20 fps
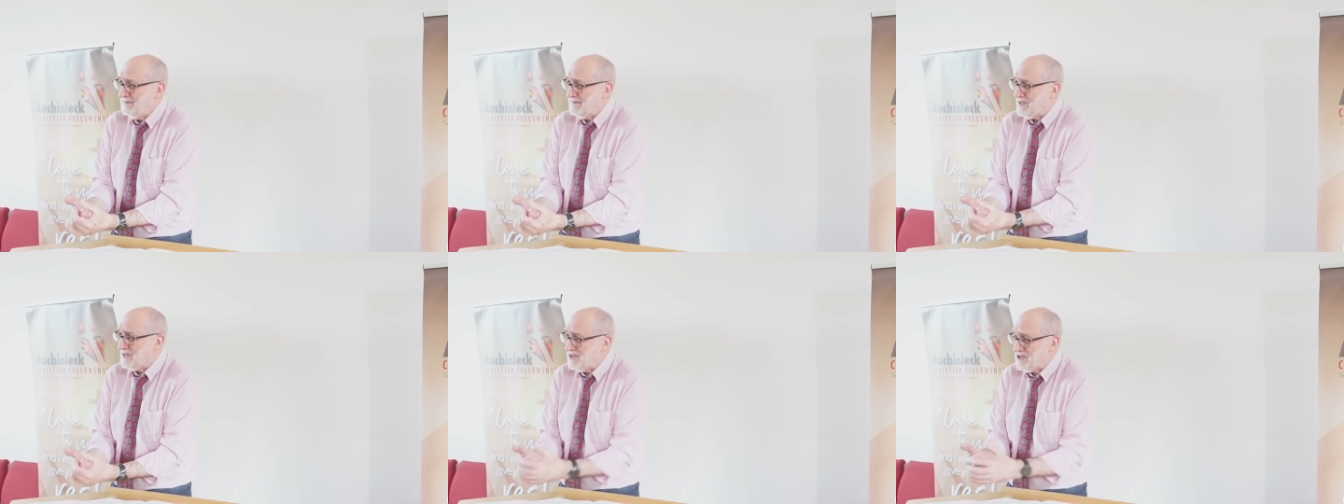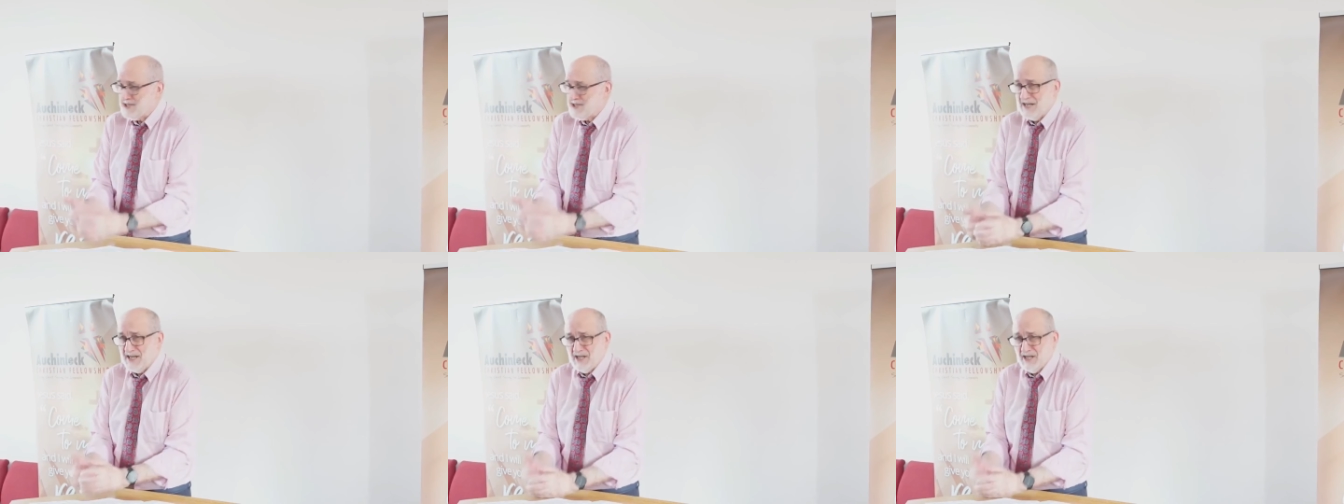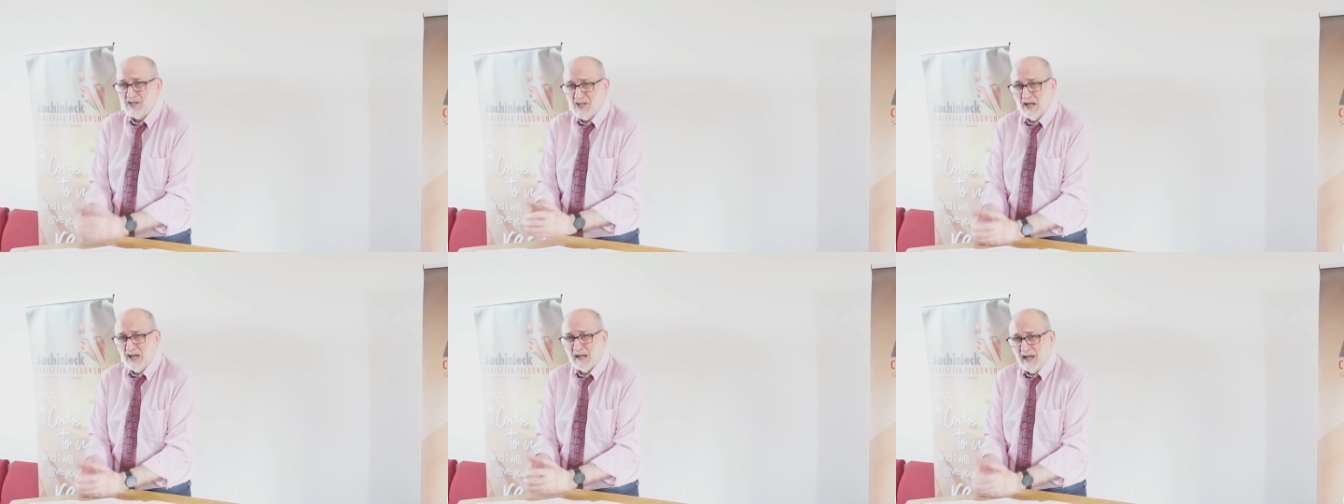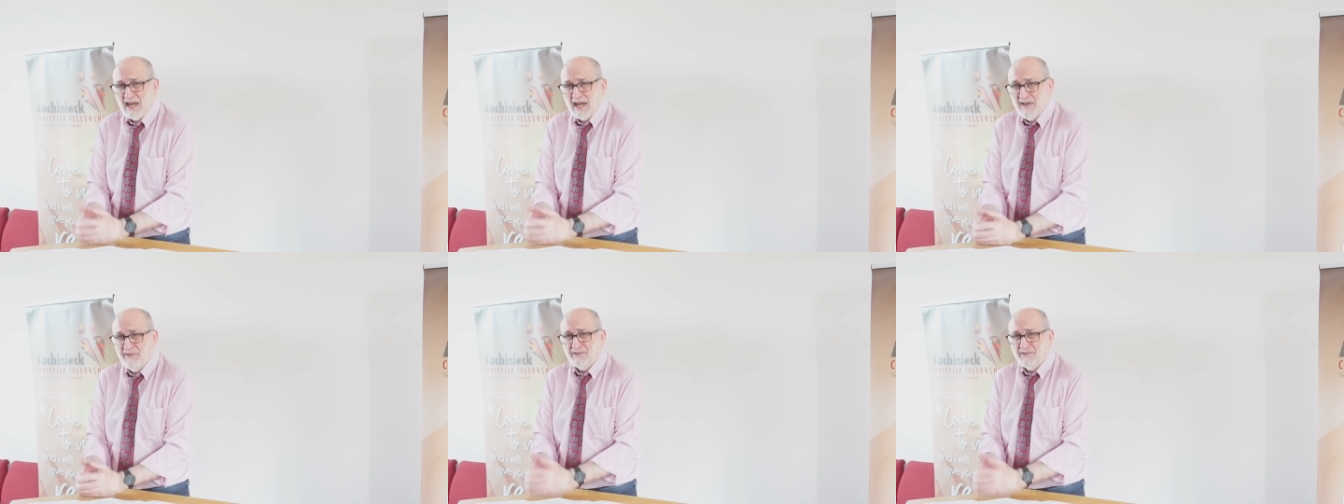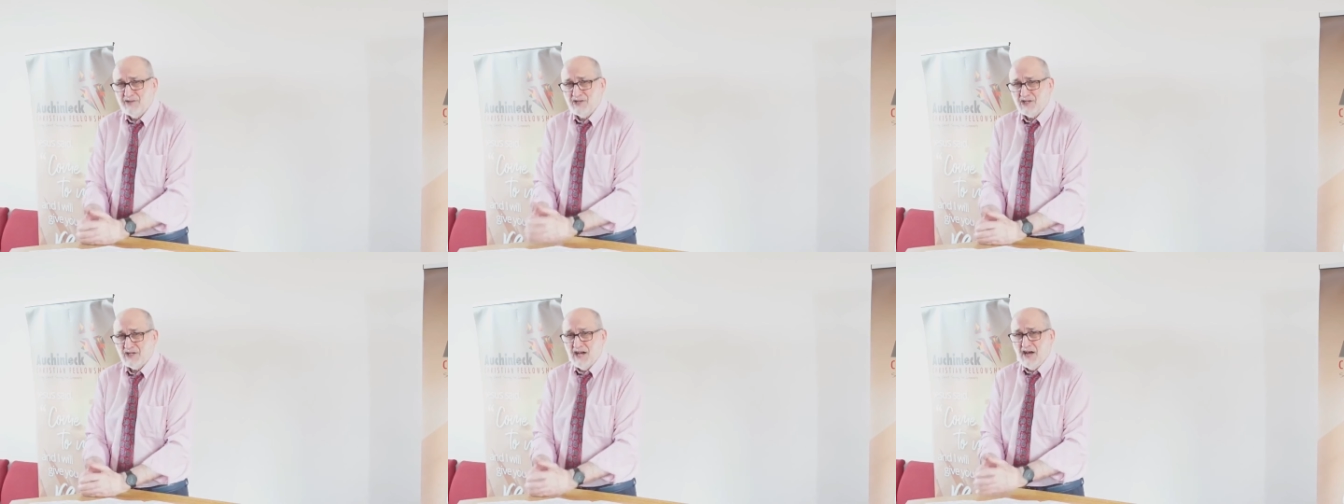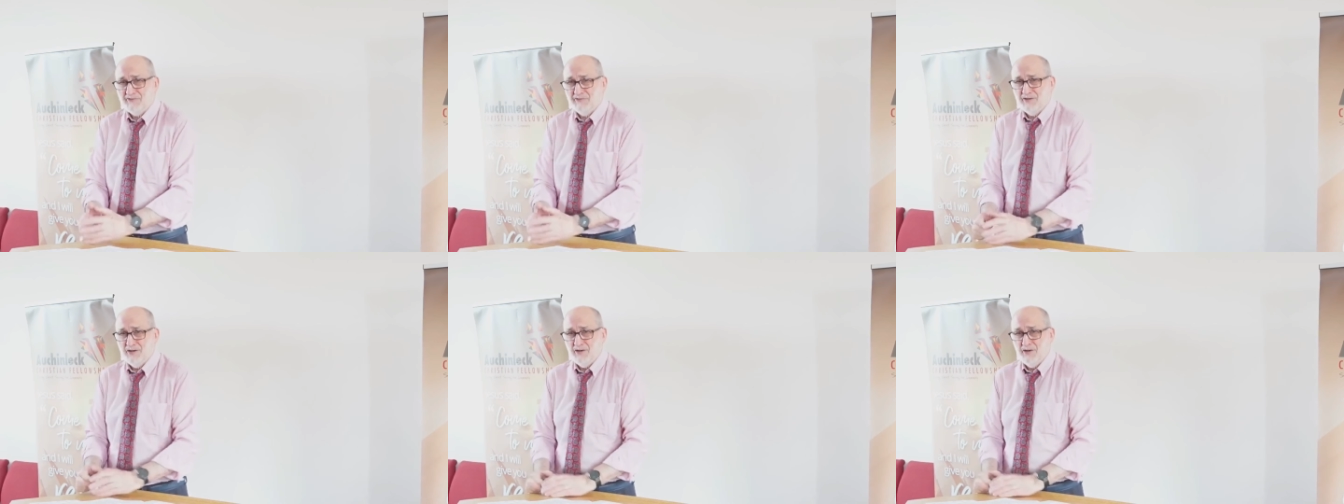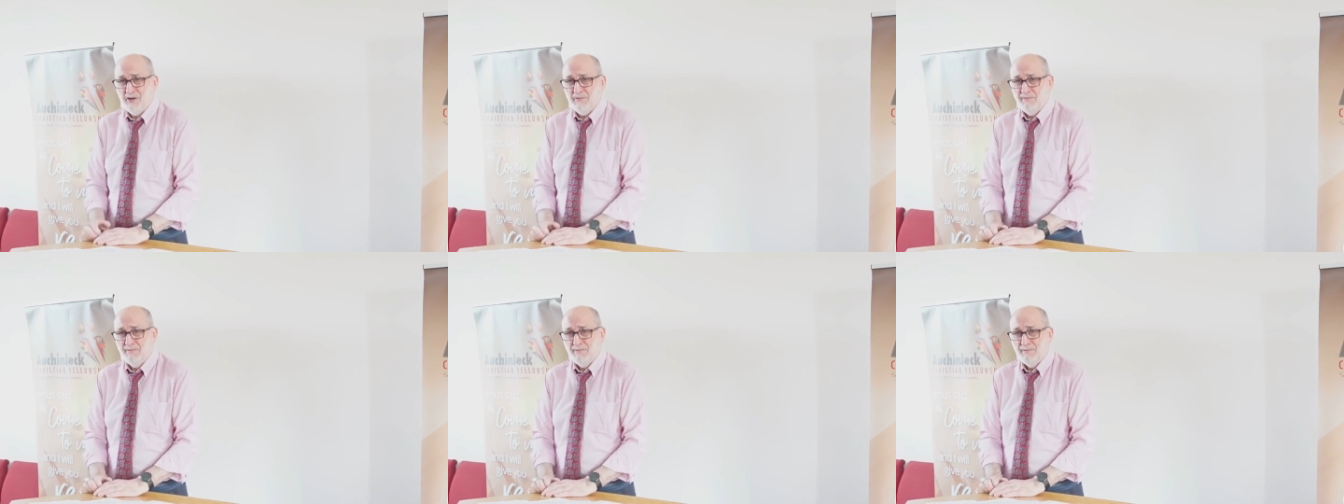Consider your life this
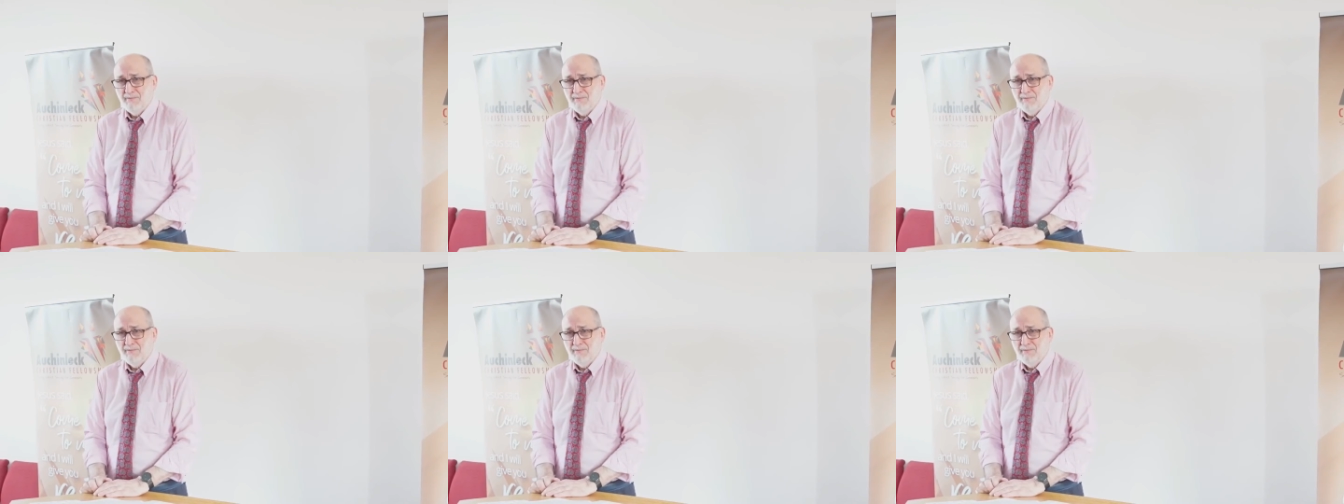afternoon.